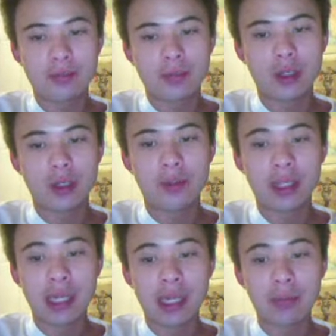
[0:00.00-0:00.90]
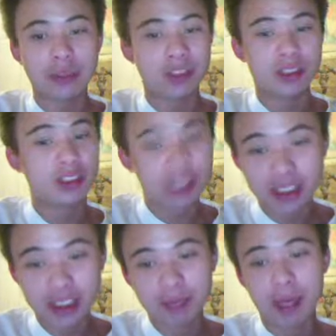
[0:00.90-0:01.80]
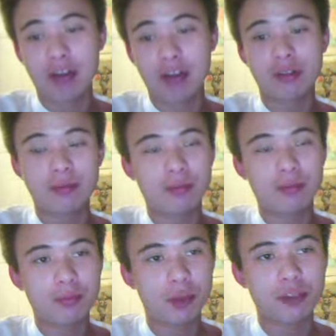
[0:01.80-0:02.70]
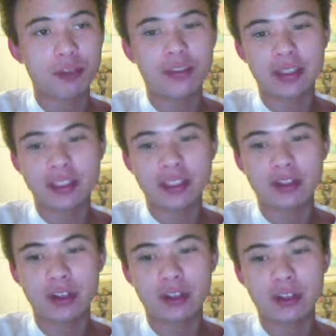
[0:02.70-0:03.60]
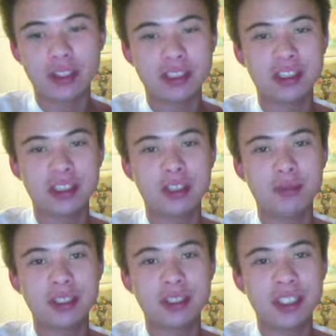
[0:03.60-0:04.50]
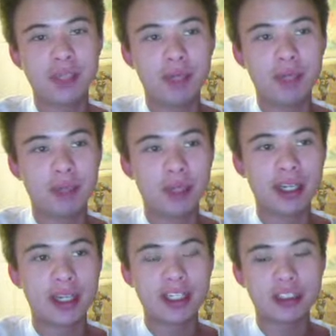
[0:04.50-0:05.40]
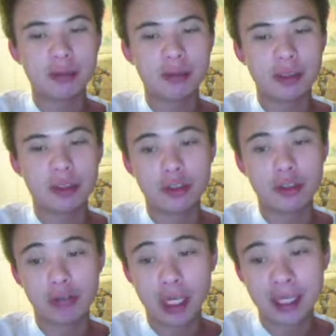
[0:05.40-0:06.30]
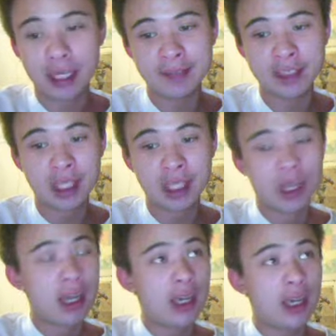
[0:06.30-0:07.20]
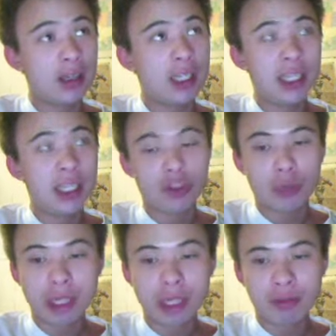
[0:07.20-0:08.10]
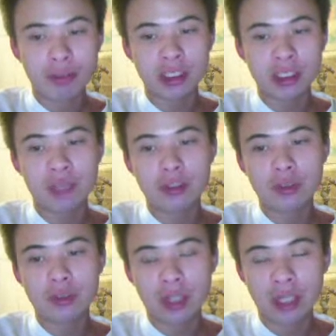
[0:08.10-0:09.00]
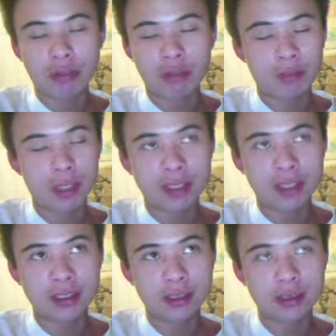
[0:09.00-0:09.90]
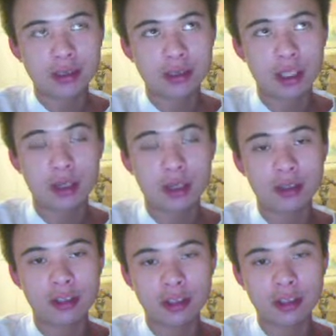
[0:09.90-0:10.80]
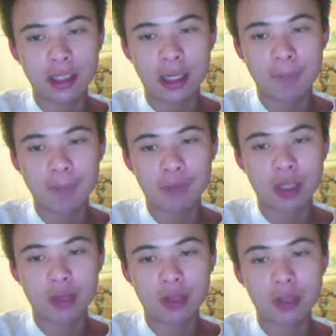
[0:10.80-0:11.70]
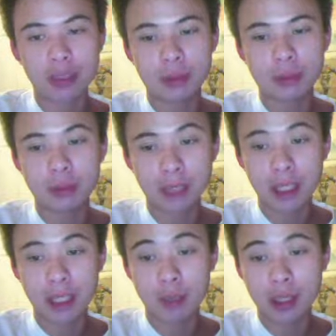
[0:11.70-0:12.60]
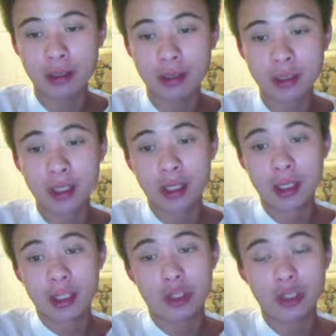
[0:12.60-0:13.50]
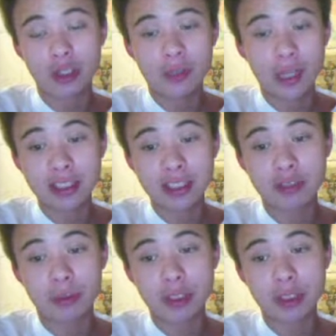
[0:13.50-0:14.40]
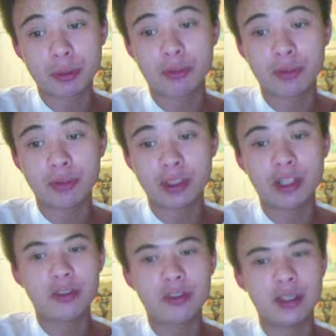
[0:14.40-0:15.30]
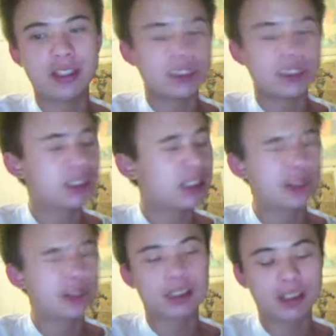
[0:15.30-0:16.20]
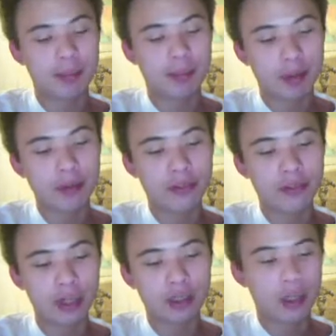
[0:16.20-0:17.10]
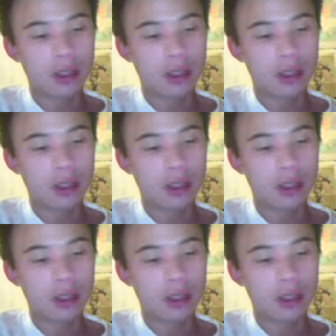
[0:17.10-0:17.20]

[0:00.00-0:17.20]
You know, McNabb was just about perfect as far as, you know, mixing in big plays with good drives. He hit three different receivers for 100-plus yards. Um, you know, Westbrook played well. You couldn't have asked for much more from Philadelphia. It's just the perfect